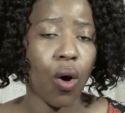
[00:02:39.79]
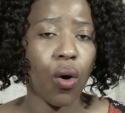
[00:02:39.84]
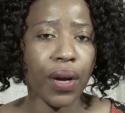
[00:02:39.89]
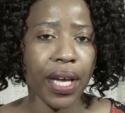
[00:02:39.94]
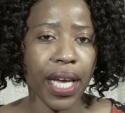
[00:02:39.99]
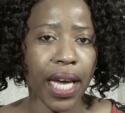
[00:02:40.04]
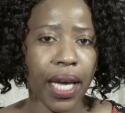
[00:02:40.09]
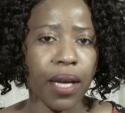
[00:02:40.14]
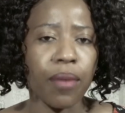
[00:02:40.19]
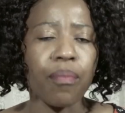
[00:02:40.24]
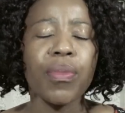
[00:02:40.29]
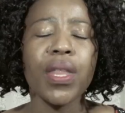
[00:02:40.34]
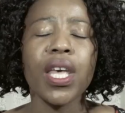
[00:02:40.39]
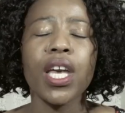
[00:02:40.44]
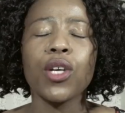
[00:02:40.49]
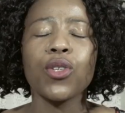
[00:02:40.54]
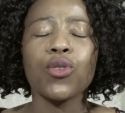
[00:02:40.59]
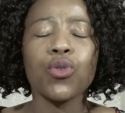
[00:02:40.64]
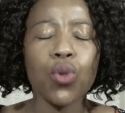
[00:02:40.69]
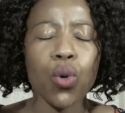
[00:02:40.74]
Okay,
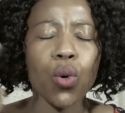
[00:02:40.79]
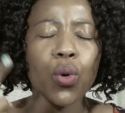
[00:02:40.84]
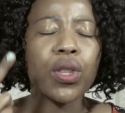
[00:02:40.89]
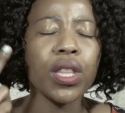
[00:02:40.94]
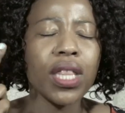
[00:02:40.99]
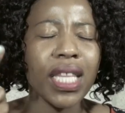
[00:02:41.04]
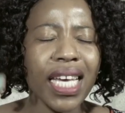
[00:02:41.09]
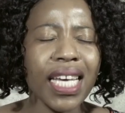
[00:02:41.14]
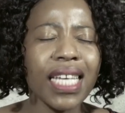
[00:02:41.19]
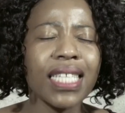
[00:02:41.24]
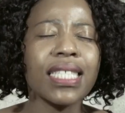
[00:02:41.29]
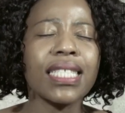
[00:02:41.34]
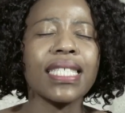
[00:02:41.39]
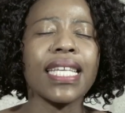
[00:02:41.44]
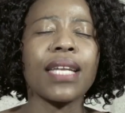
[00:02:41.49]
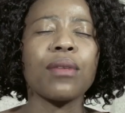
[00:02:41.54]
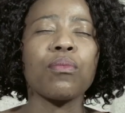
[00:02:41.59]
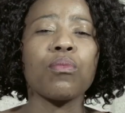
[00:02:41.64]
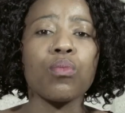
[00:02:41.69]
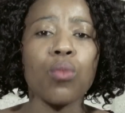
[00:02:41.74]
two things
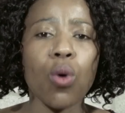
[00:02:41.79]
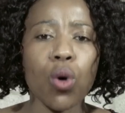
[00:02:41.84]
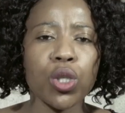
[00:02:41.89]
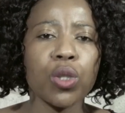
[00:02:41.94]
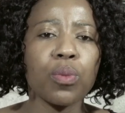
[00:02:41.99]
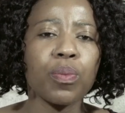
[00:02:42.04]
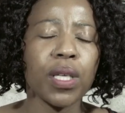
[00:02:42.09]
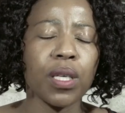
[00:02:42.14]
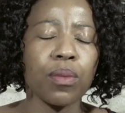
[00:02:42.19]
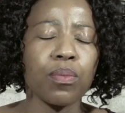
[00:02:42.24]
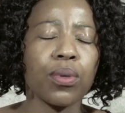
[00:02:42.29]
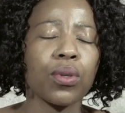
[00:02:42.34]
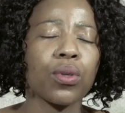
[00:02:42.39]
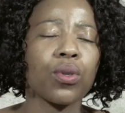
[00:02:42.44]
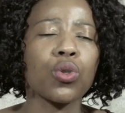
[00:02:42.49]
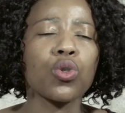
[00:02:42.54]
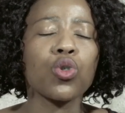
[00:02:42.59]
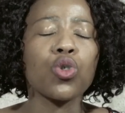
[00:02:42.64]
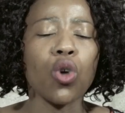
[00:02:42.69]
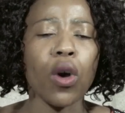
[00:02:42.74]
that most people